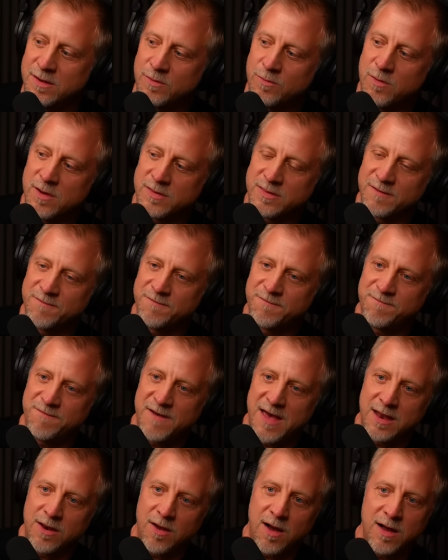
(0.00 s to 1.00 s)
what the
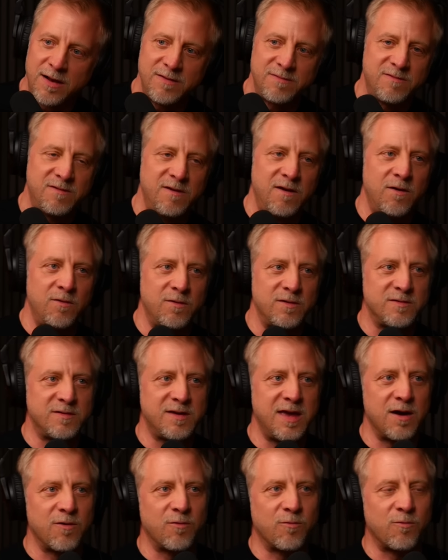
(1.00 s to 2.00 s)
Fed ought to do is
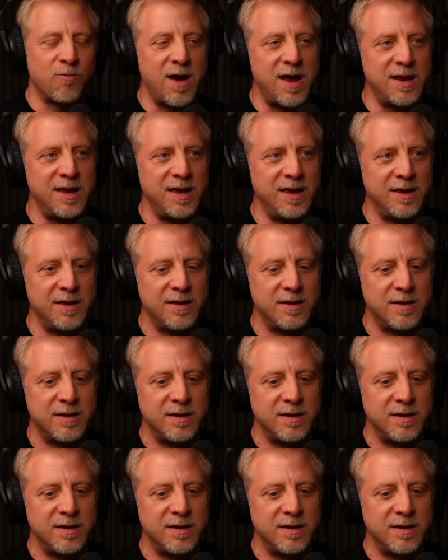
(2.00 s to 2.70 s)
get ready